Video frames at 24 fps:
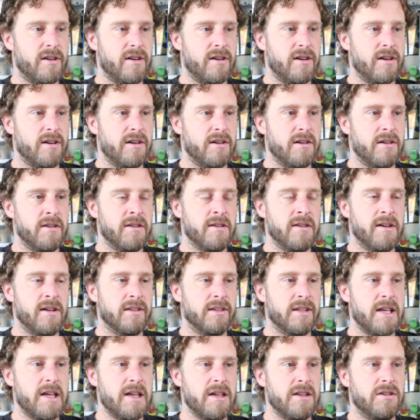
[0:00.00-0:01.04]
on a
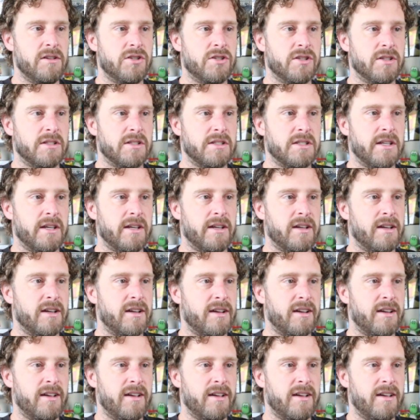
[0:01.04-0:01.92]
ledge, just like